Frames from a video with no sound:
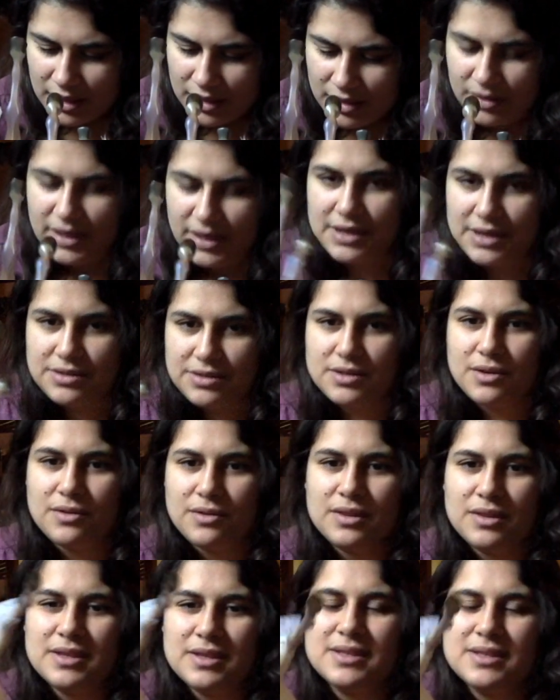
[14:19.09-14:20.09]
Okay, so
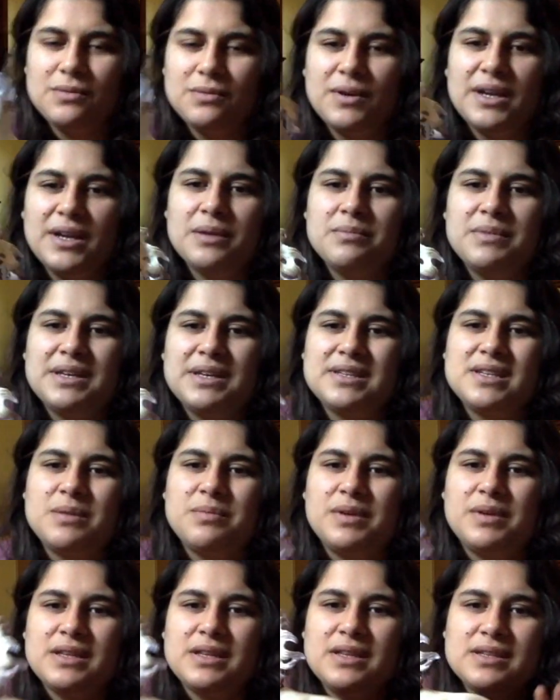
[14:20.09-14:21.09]
this is where I got mixed up.
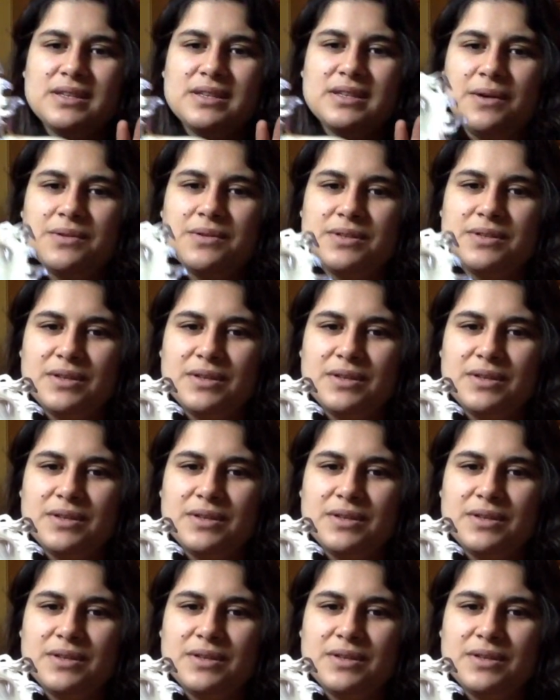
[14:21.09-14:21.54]
Okay, this guy was